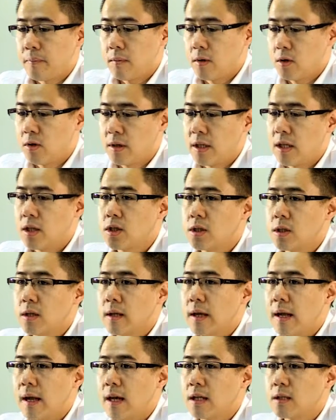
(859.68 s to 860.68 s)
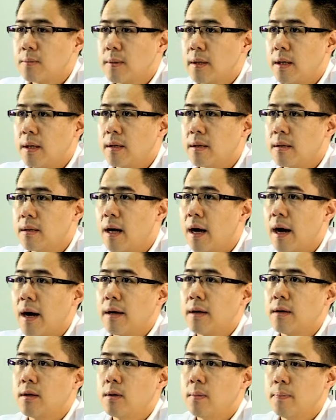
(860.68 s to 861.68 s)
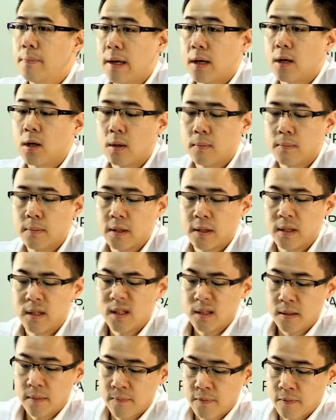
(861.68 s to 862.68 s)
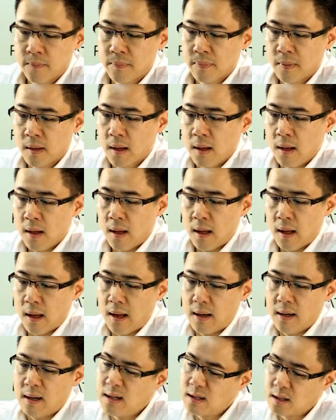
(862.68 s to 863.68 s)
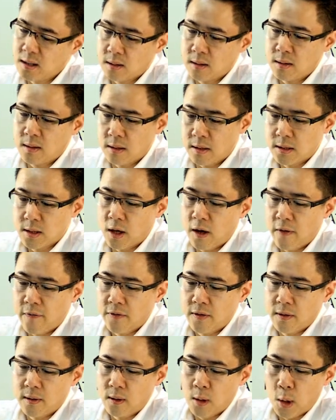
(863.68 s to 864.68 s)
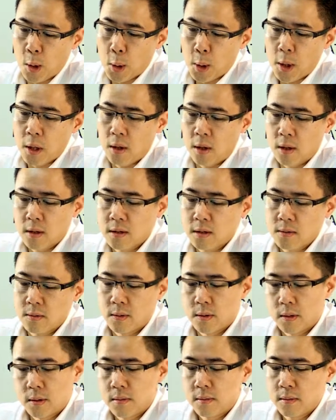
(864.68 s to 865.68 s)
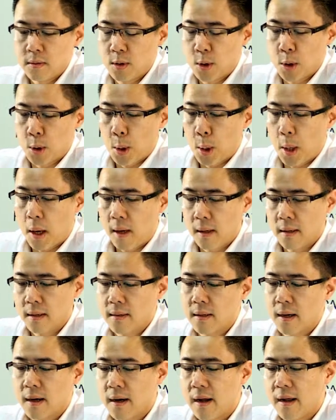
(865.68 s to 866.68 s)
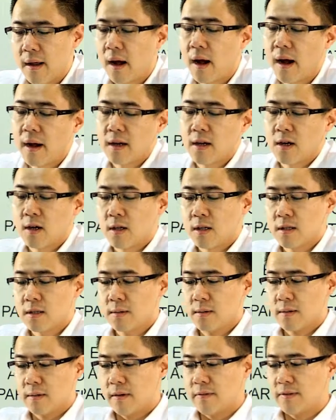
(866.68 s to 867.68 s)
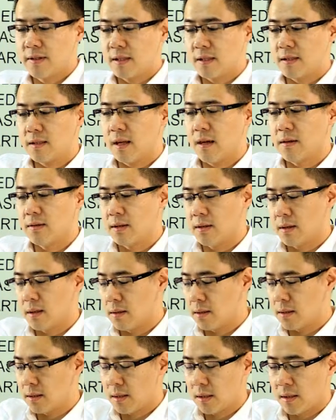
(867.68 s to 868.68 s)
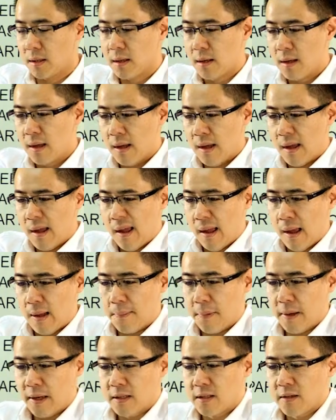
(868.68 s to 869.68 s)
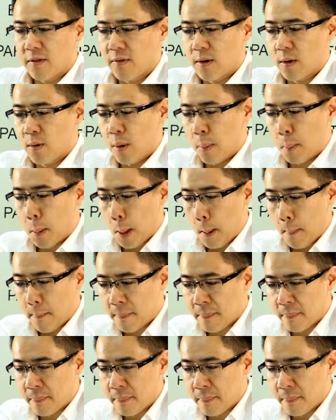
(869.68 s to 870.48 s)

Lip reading: traditionally has been tied to big companies. And it's often low cost or to kind of high cost of $6,000 a piece of equipment.